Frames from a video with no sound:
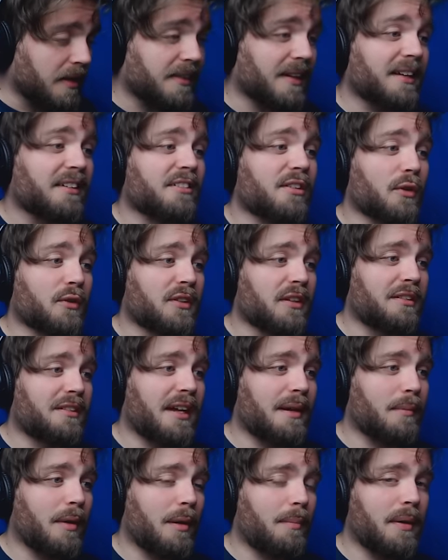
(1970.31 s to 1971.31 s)
That's not to
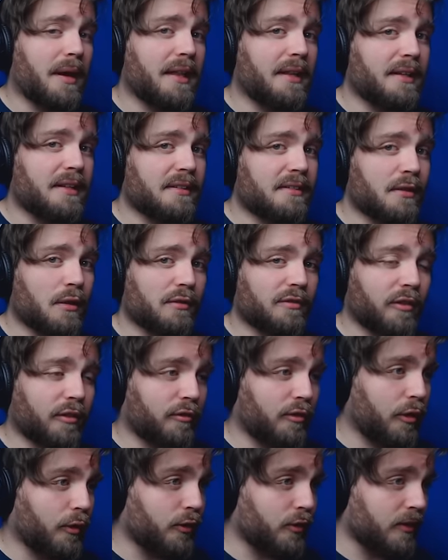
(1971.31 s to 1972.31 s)
say my belly is not
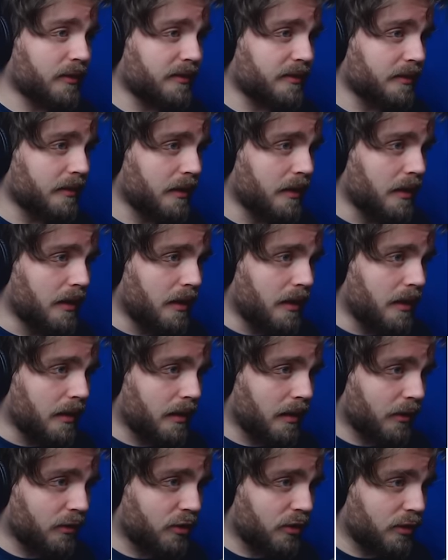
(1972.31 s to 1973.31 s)
ferocious,
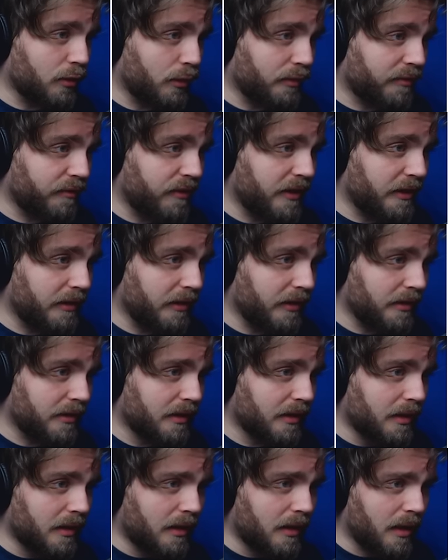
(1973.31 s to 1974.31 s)
and I should not fear
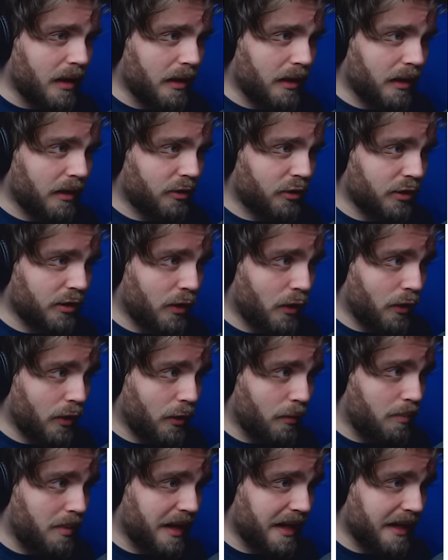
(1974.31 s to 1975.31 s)
it, and I should
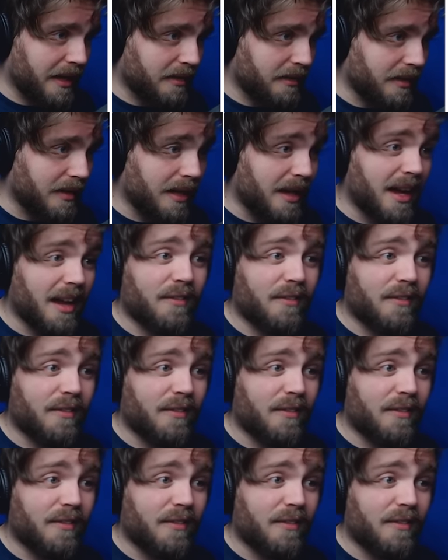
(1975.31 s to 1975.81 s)
not obey it.